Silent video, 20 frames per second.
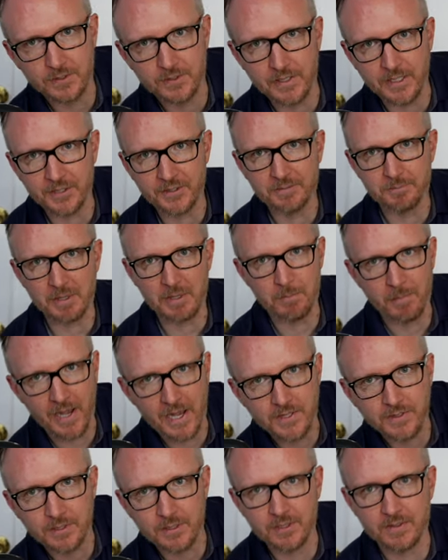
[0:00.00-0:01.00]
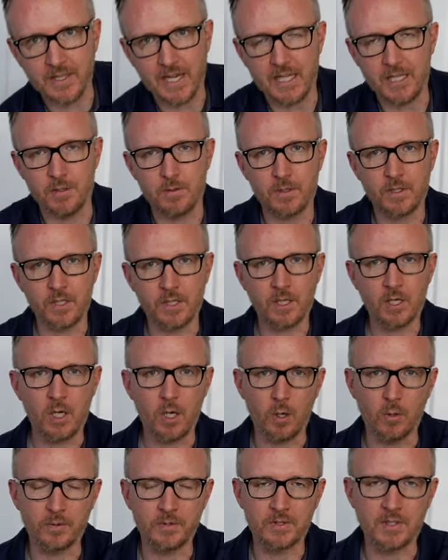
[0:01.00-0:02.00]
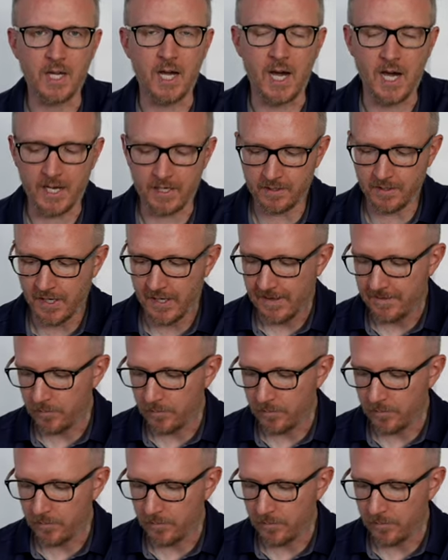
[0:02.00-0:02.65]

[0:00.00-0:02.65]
single speed bicycles that you can coast on.